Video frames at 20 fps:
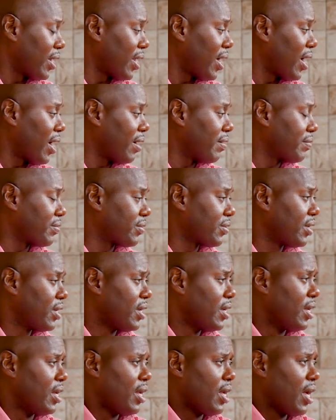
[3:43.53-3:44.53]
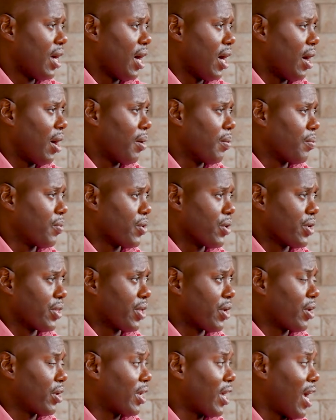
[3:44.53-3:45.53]
lives, um, where
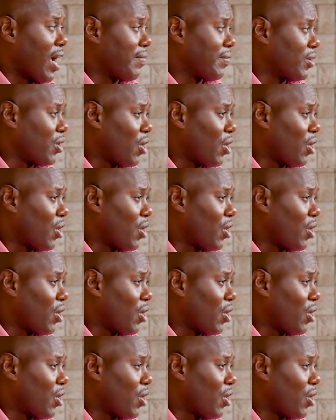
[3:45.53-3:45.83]
they're going to have an